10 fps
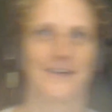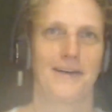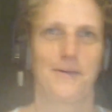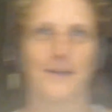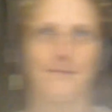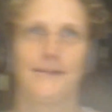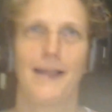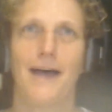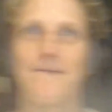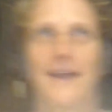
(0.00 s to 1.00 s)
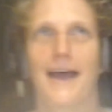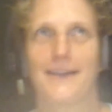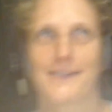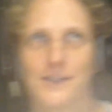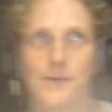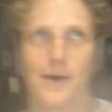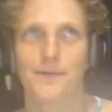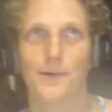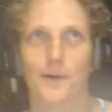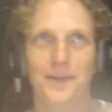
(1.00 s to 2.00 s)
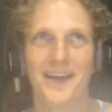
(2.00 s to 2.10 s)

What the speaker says: I would have loved that as a 12-year-old.